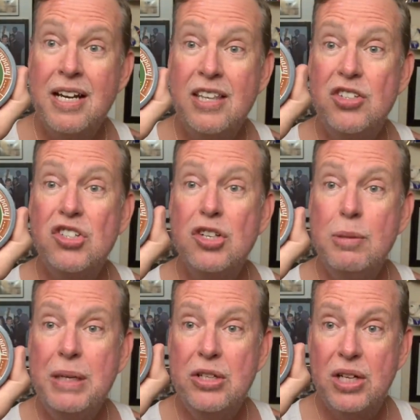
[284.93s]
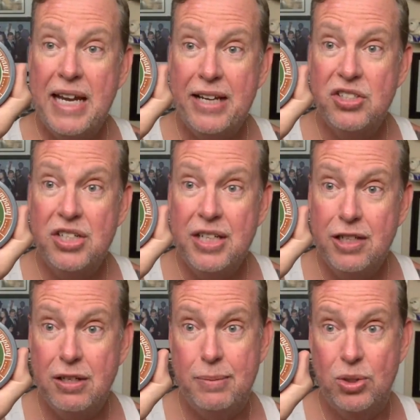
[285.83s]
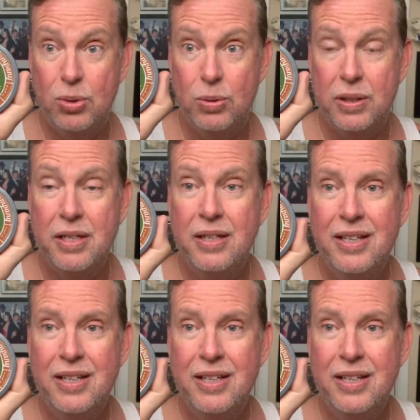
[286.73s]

This is going to be their last year, I'm told.